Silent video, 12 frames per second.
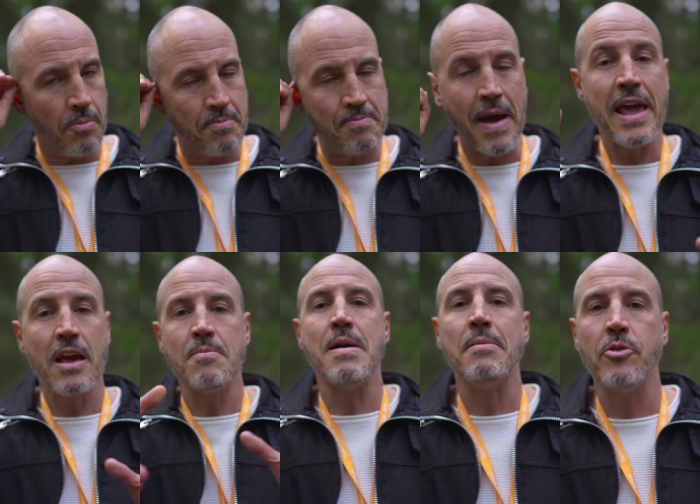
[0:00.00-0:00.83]
make
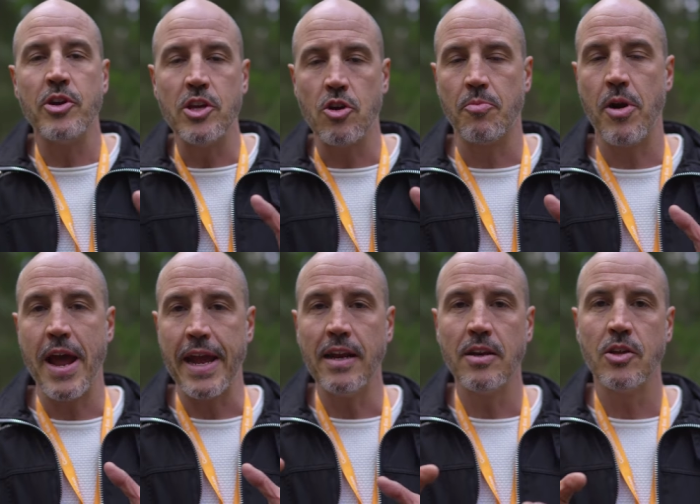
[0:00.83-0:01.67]
a memory in your
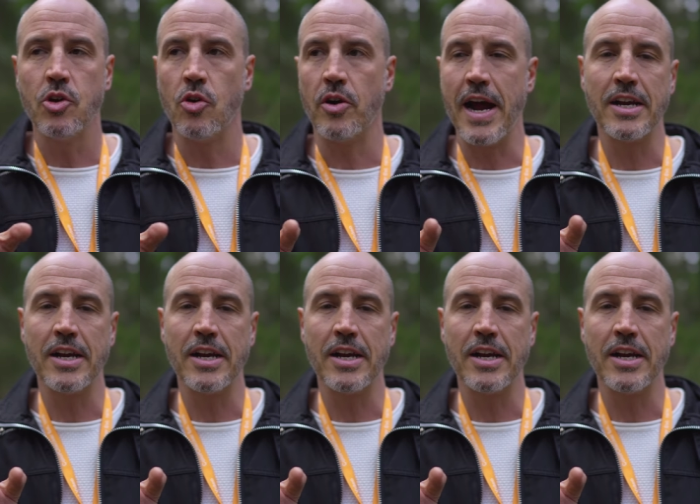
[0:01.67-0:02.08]
brain, you're